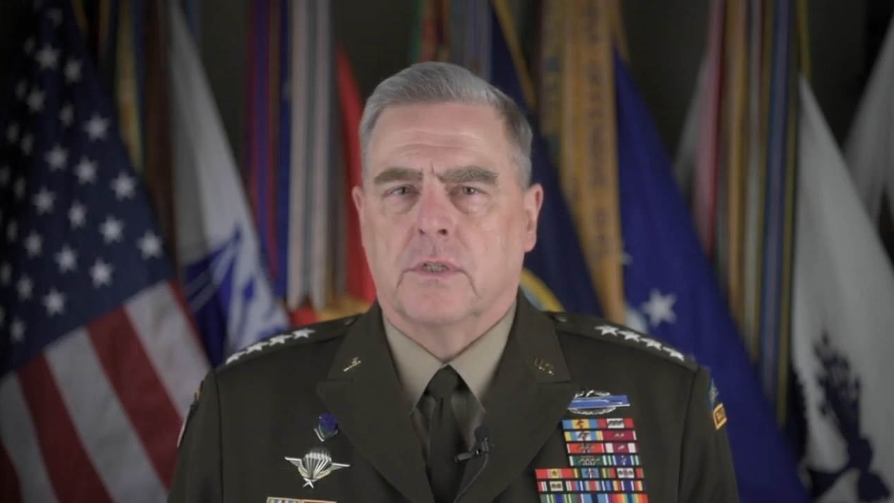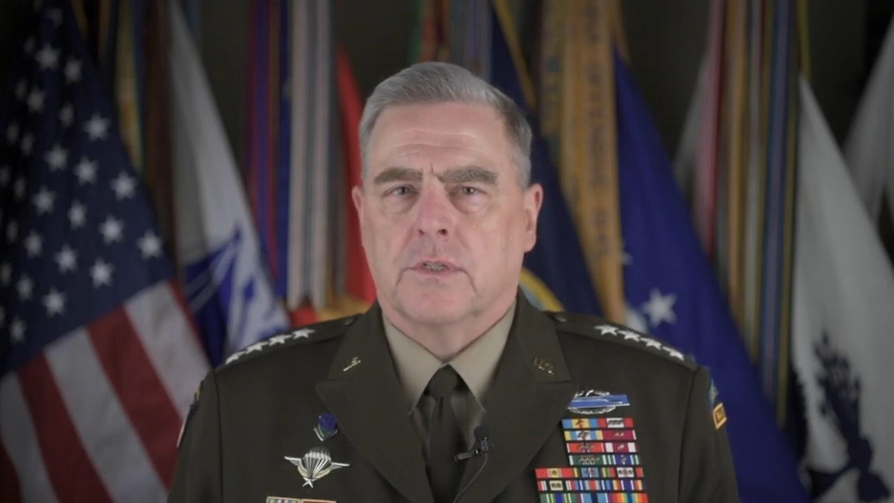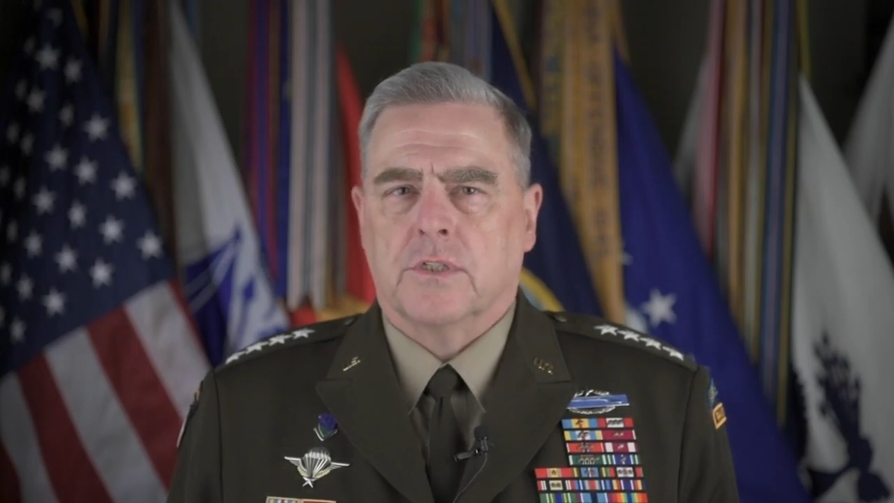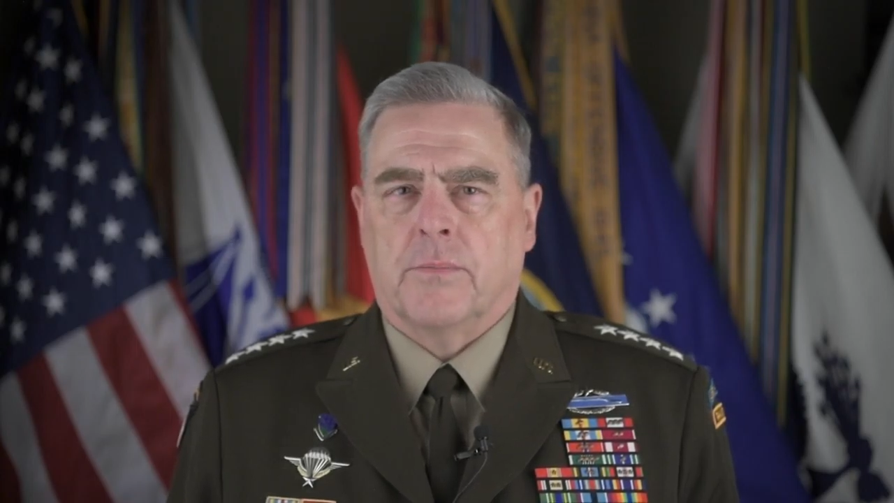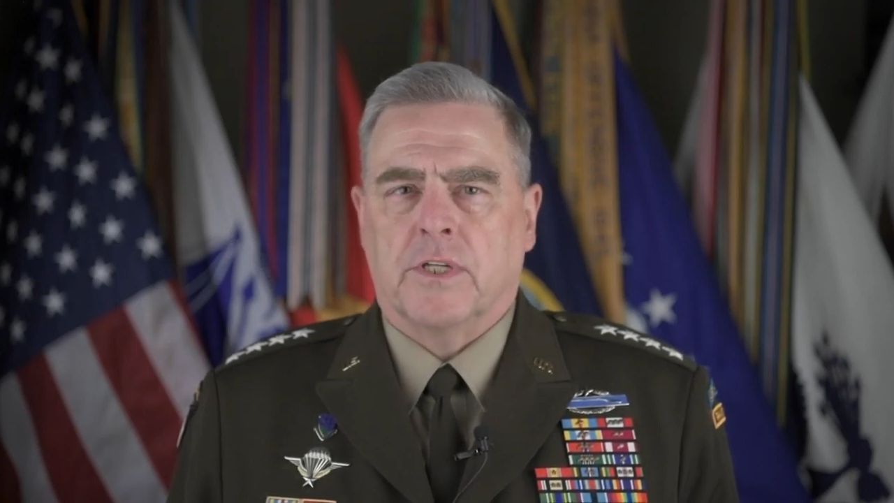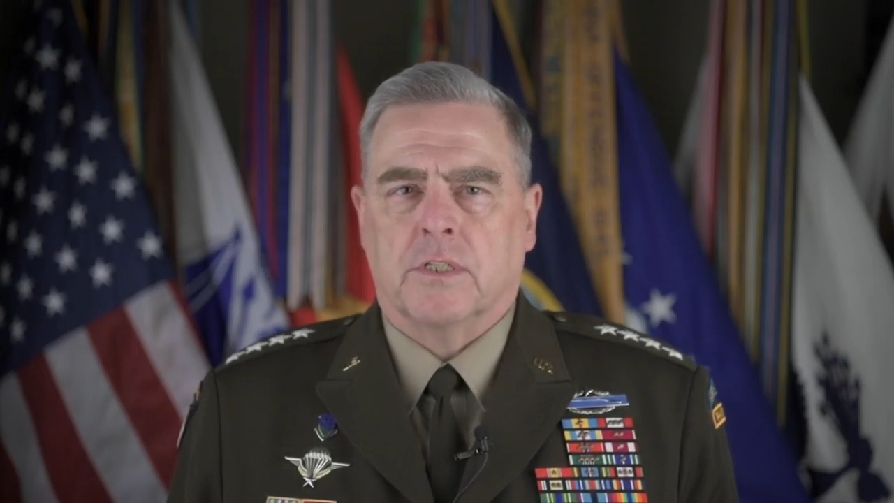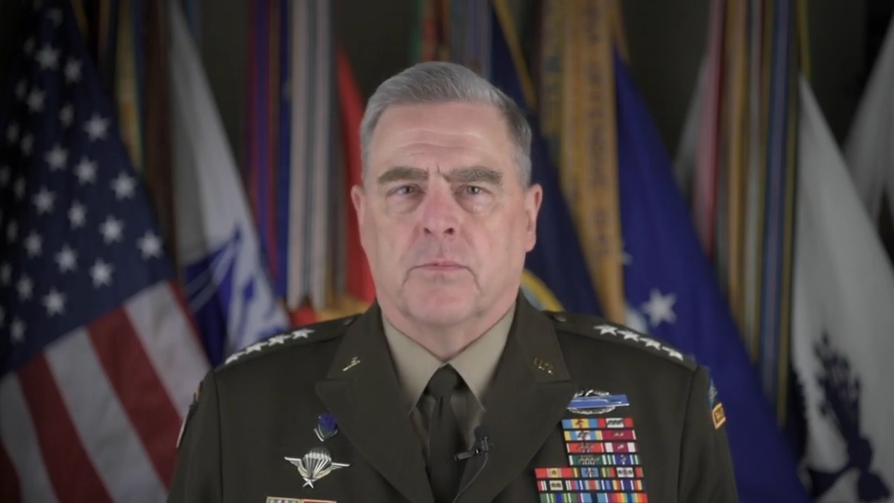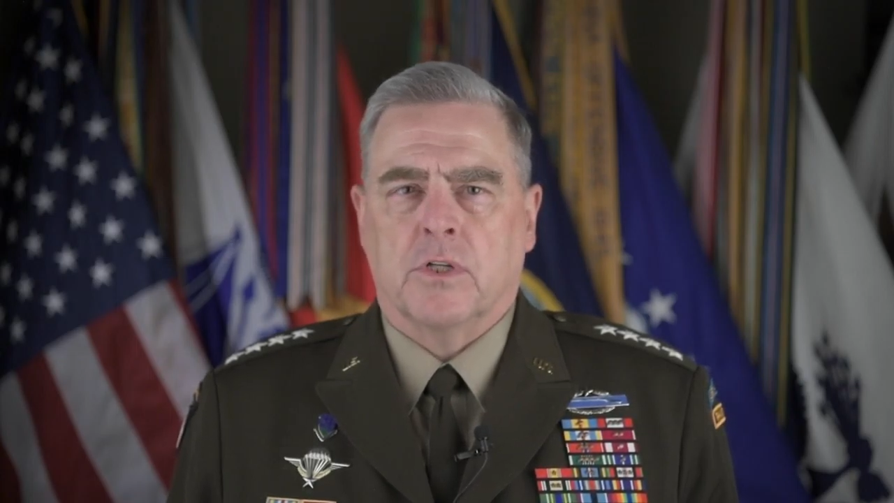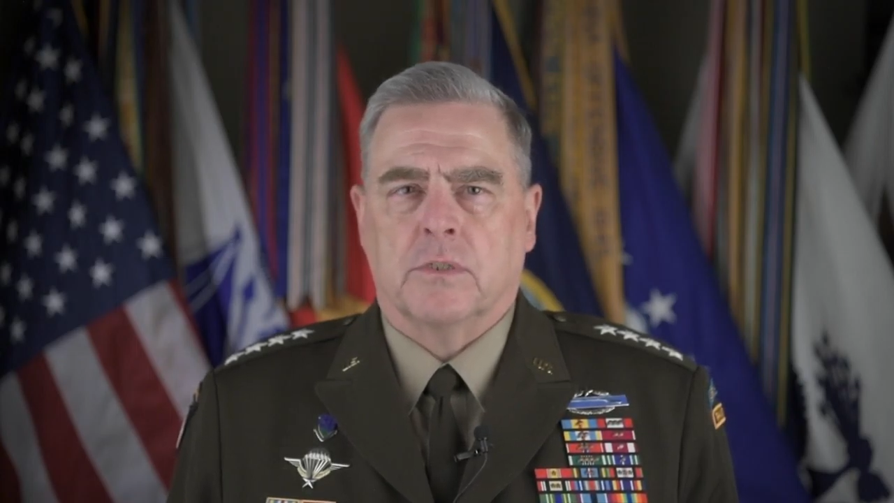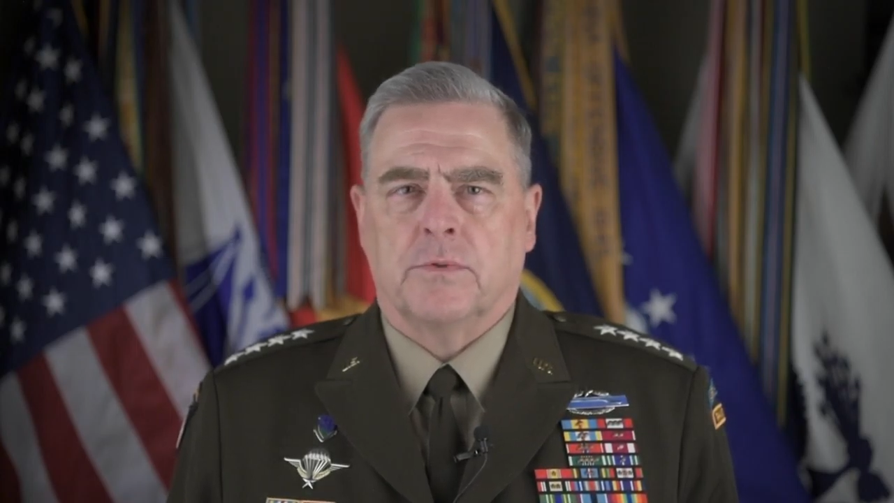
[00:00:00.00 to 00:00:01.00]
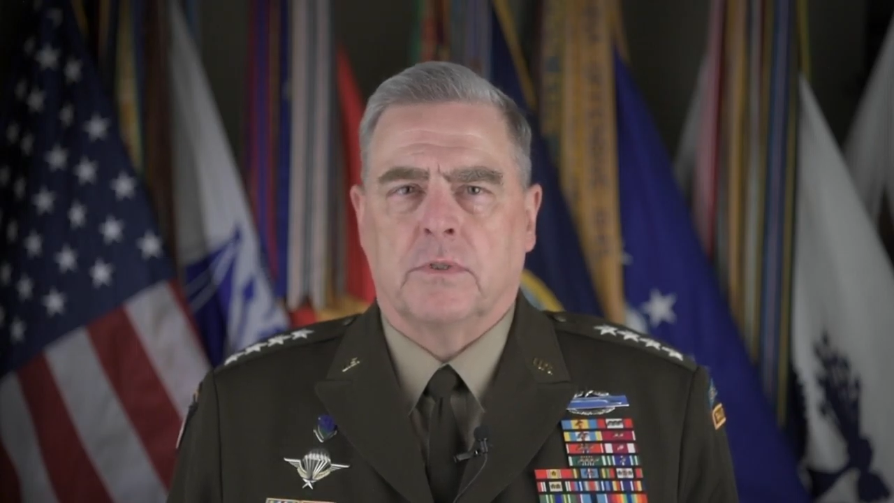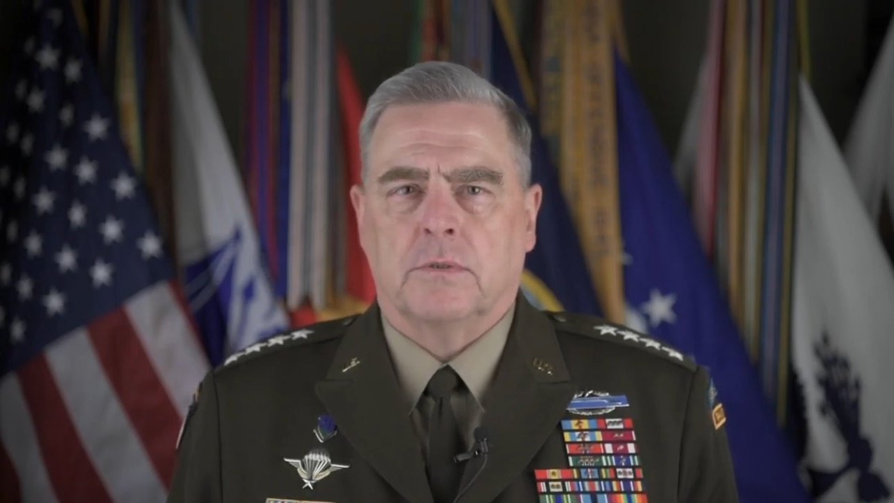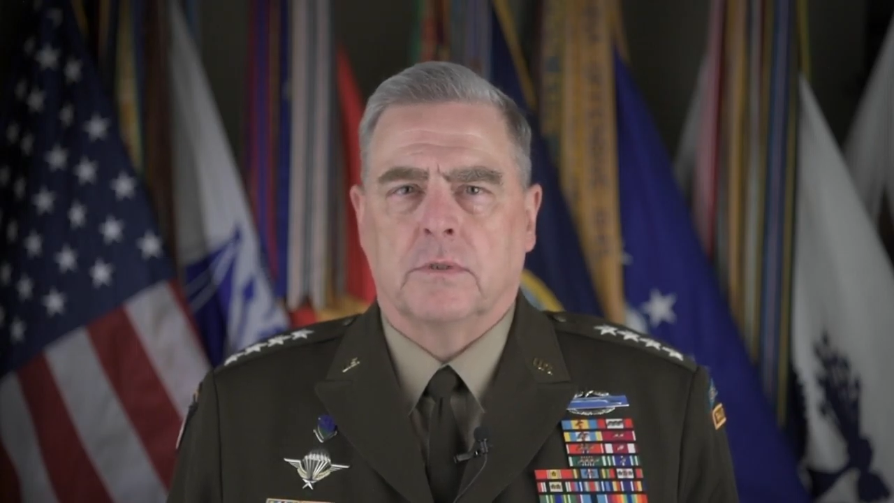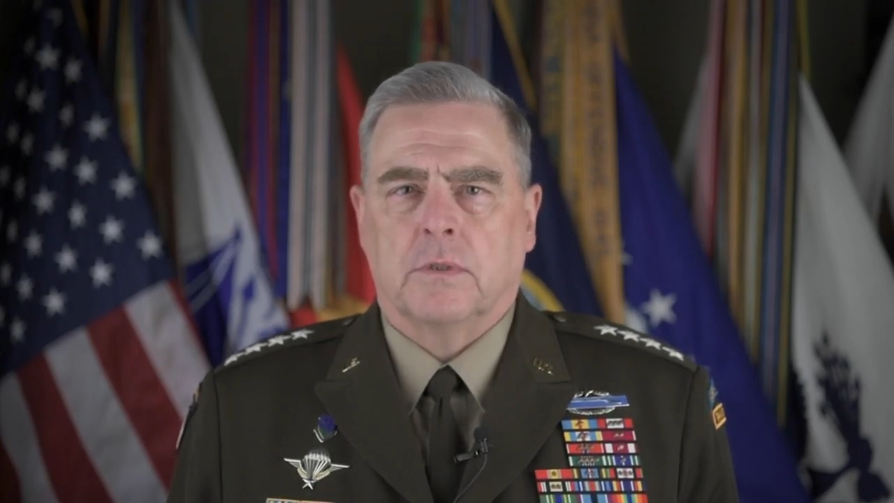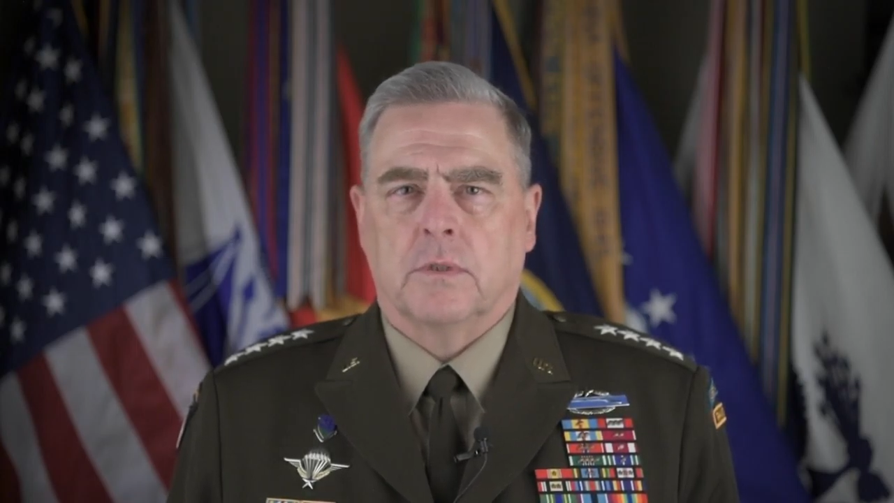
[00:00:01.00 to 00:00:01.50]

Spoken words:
semi-submersible